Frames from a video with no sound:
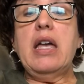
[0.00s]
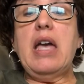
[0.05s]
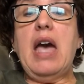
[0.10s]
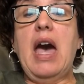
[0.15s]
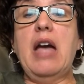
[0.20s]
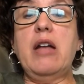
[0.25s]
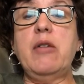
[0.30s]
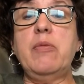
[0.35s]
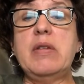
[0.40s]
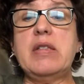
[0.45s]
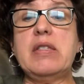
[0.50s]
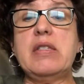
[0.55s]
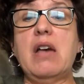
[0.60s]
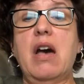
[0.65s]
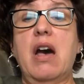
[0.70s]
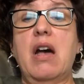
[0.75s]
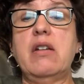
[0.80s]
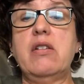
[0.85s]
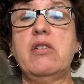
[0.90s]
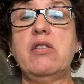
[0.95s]
Cadmus
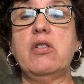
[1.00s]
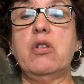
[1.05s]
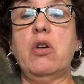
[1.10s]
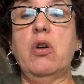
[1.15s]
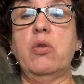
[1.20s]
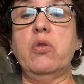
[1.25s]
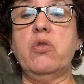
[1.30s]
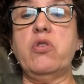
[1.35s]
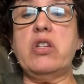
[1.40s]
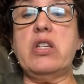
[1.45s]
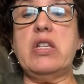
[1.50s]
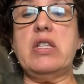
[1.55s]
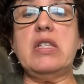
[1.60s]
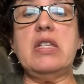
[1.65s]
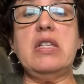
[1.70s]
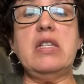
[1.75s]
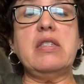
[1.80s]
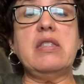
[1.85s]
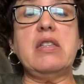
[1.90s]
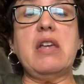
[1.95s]
got into Colchis.
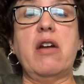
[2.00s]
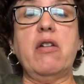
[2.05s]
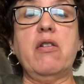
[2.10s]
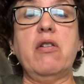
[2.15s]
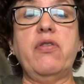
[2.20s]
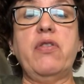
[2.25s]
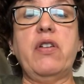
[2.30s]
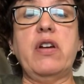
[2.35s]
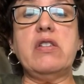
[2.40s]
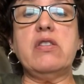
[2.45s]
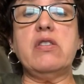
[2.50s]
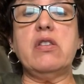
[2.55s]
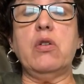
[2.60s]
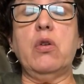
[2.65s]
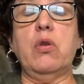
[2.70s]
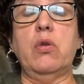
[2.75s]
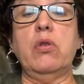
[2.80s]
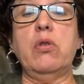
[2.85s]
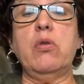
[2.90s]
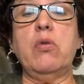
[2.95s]
He sacrificed the
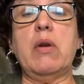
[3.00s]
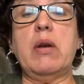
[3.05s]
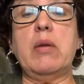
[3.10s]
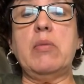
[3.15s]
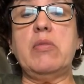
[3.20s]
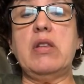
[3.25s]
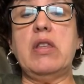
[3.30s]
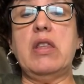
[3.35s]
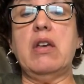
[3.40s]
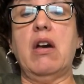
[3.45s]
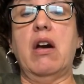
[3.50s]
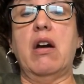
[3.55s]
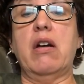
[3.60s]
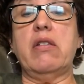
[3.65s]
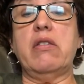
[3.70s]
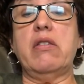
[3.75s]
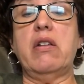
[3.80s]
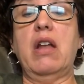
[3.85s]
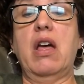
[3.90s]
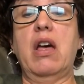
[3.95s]
golden ram to the
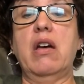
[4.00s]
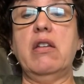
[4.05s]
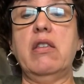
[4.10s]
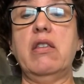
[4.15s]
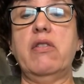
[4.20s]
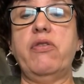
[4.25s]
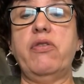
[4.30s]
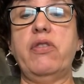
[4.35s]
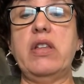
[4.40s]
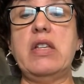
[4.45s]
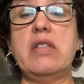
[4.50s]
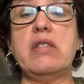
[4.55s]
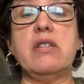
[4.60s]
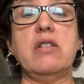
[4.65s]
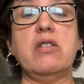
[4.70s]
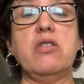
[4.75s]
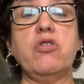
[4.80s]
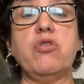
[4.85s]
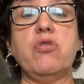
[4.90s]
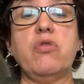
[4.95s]
gods and hung the fleece
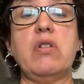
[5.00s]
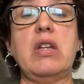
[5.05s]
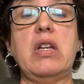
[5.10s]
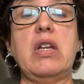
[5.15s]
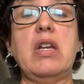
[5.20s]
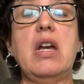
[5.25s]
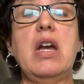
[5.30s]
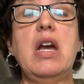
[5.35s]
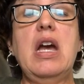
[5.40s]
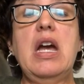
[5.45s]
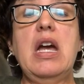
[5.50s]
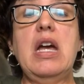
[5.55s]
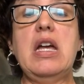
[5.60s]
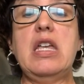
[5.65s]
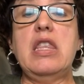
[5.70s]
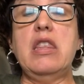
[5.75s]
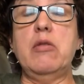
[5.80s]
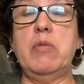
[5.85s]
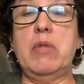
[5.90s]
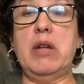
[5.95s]
in a tree
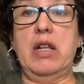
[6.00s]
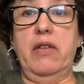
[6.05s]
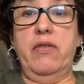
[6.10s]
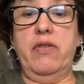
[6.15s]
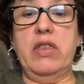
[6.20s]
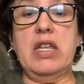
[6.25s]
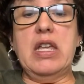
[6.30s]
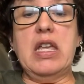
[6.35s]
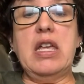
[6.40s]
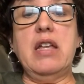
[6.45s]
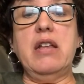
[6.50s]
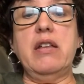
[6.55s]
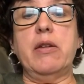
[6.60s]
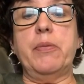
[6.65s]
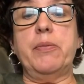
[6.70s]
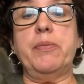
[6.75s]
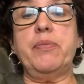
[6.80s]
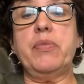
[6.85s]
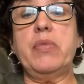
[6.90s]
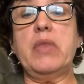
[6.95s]
in the middle of the kingdom.
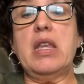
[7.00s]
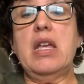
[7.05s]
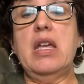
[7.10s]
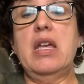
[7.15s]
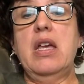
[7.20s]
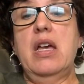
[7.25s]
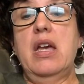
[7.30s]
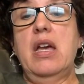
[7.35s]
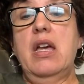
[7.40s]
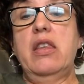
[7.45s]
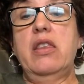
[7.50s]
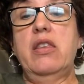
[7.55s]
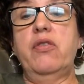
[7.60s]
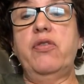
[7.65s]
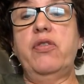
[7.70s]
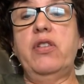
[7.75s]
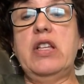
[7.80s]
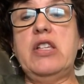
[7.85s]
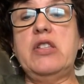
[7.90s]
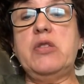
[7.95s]
The
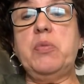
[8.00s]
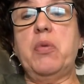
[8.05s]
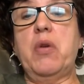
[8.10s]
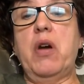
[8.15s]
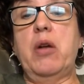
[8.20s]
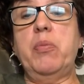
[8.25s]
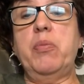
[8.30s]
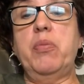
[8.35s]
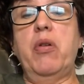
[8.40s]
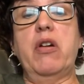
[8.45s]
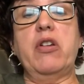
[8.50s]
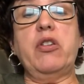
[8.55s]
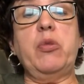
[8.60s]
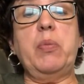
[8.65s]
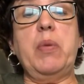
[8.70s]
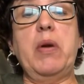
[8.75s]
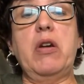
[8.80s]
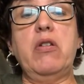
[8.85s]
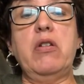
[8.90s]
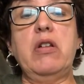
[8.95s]
fleece brought
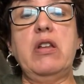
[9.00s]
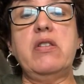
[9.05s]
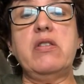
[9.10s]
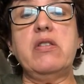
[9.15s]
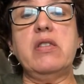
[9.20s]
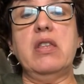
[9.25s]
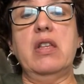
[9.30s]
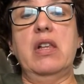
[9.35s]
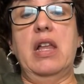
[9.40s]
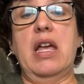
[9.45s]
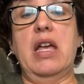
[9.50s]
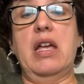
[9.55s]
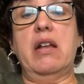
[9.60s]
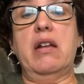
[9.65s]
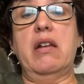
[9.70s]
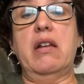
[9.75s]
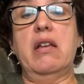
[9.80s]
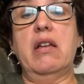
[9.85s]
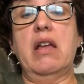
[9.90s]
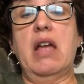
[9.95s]
prosperity to the
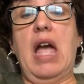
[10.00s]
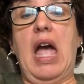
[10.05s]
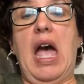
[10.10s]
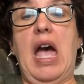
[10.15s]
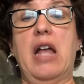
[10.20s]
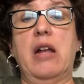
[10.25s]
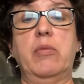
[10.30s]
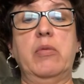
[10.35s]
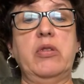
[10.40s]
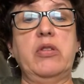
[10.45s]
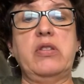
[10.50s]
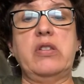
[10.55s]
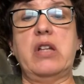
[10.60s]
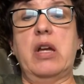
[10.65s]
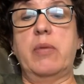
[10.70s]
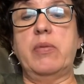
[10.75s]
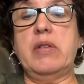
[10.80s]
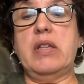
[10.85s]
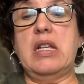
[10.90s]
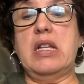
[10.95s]
land. Animals
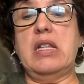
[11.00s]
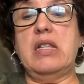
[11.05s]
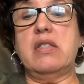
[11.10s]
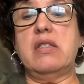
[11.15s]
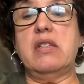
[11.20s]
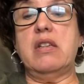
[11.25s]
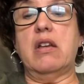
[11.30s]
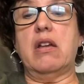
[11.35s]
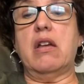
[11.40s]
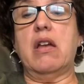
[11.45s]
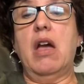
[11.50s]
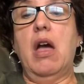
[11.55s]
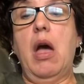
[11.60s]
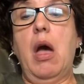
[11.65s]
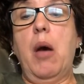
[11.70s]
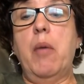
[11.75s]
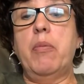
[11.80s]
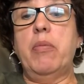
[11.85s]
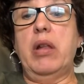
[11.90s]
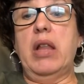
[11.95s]
stopped getting sick.
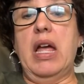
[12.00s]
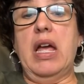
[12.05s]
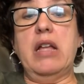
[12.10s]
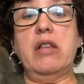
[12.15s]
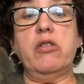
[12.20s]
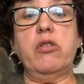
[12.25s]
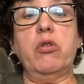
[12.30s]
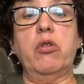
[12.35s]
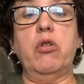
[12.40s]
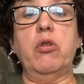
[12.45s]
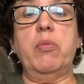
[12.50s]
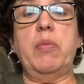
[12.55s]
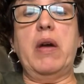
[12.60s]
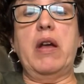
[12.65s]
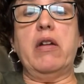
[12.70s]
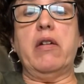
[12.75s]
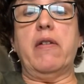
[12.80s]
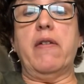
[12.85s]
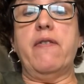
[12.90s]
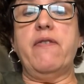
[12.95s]
Plants grew
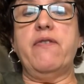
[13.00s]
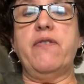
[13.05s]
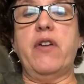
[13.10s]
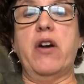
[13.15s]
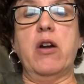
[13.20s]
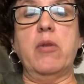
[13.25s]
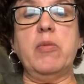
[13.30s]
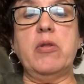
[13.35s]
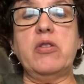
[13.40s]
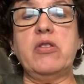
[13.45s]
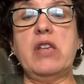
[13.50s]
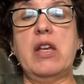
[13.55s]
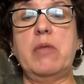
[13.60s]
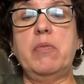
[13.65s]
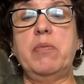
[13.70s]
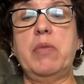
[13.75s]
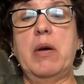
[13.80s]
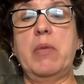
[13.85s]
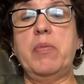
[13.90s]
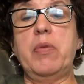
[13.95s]
better. Farmers
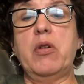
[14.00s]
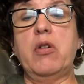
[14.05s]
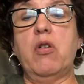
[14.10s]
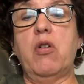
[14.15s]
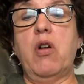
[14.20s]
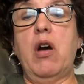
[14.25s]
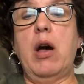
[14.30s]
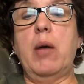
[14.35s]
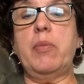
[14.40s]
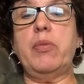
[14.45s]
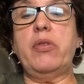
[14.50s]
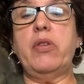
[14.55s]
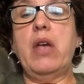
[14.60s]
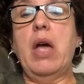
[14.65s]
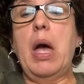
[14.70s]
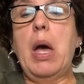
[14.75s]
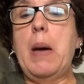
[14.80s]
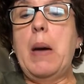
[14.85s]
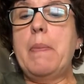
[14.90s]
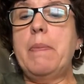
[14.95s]
had bumper crops.
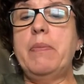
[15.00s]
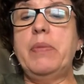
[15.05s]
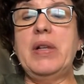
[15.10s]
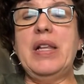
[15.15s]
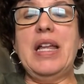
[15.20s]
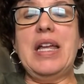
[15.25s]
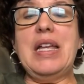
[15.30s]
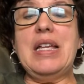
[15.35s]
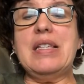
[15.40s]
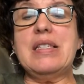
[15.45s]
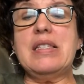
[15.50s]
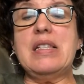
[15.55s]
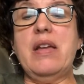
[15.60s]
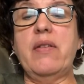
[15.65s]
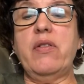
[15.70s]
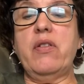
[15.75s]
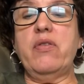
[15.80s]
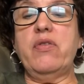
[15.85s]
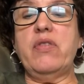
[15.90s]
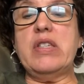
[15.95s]
Plagues
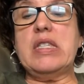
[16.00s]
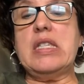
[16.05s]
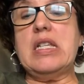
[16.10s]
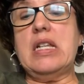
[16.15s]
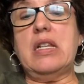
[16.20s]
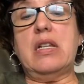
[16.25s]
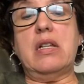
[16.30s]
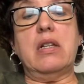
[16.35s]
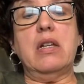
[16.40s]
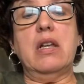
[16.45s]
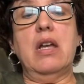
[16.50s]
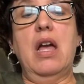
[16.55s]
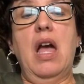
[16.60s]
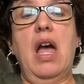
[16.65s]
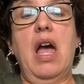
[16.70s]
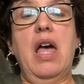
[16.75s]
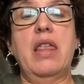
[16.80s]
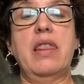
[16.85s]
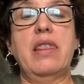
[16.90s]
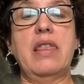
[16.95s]
never visited.
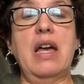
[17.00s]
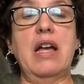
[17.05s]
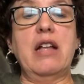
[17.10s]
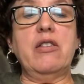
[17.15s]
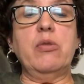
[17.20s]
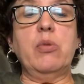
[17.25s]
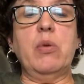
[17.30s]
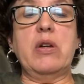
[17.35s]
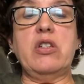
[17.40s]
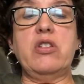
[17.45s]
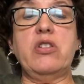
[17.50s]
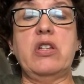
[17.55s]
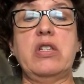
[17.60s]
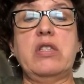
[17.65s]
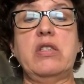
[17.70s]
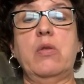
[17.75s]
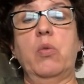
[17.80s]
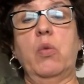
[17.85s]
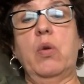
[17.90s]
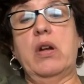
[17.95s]
That's why
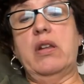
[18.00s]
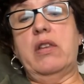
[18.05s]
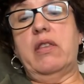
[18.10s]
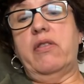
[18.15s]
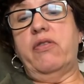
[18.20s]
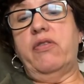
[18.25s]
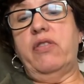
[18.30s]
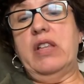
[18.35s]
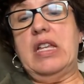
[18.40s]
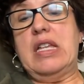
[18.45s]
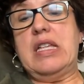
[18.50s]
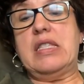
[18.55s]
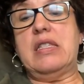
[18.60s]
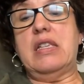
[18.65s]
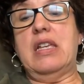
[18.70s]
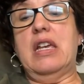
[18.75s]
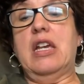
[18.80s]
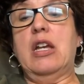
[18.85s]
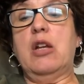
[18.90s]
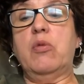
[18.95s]
Jason wanted the fleece.
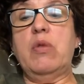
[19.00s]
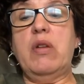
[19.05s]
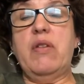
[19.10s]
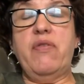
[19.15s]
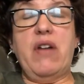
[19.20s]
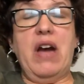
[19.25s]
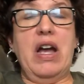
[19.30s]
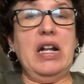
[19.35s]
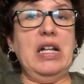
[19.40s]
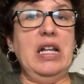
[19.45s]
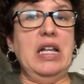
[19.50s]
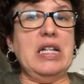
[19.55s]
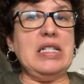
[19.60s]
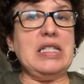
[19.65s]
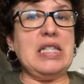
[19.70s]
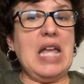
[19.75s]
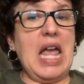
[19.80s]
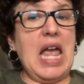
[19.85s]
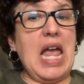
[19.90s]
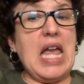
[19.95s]
It can
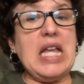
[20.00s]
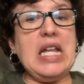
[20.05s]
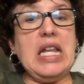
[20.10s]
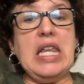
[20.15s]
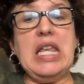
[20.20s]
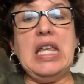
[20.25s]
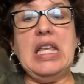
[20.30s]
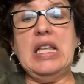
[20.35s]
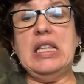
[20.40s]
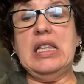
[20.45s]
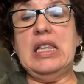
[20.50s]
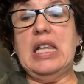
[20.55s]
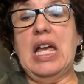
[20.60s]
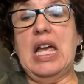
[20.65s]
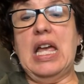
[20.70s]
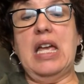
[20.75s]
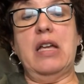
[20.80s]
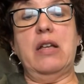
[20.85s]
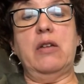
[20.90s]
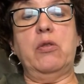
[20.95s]
revitalize any
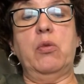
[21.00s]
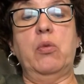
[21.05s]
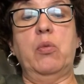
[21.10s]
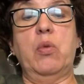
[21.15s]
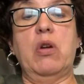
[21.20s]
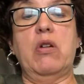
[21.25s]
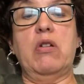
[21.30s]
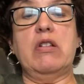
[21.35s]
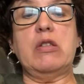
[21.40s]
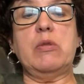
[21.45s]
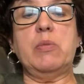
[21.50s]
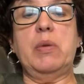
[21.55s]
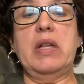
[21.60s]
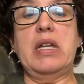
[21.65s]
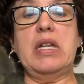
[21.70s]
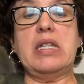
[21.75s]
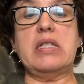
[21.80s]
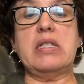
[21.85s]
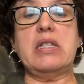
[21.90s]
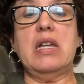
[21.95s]
land where it's
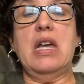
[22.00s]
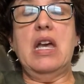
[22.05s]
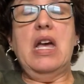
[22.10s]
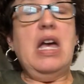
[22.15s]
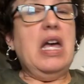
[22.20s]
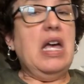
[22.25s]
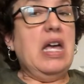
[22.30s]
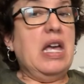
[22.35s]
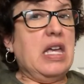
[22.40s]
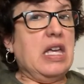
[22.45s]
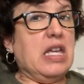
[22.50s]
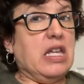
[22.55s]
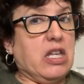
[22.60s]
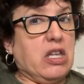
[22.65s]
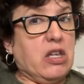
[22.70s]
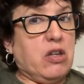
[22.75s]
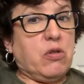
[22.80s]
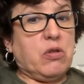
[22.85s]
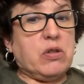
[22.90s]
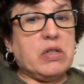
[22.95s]
placed. It
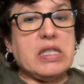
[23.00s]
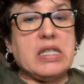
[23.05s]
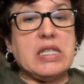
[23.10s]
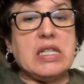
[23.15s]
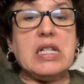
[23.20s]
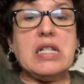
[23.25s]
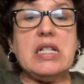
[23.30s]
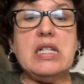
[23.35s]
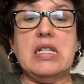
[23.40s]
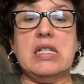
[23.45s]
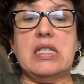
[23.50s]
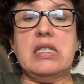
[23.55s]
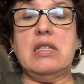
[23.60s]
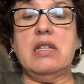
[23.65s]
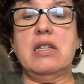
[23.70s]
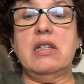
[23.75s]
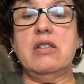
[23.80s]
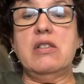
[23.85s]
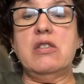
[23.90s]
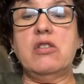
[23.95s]
cures sickness,
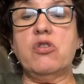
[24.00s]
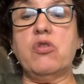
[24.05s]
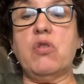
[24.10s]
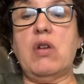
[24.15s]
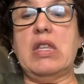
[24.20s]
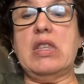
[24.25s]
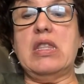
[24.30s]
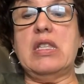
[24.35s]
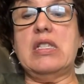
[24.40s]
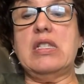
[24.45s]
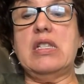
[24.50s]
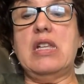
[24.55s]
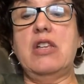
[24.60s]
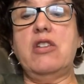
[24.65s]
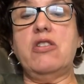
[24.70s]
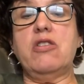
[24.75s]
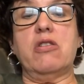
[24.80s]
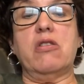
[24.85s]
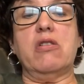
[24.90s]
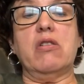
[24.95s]
strengthens
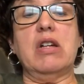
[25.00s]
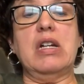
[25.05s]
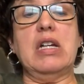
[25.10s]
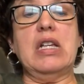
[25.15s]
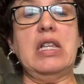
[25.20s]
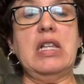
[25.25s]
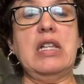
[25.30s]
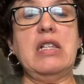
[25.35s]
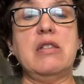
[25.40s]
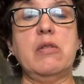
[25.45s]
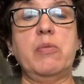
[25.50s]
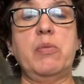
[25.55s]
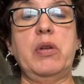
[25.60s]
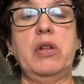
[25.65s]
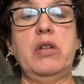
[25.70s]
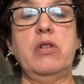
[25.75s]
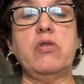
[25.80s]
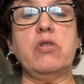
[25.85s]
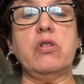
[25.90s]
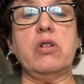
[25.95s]
nature, cleans up
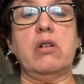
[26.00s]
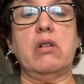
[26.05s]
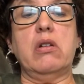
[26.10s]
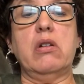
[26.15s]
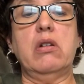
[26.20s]
pollution.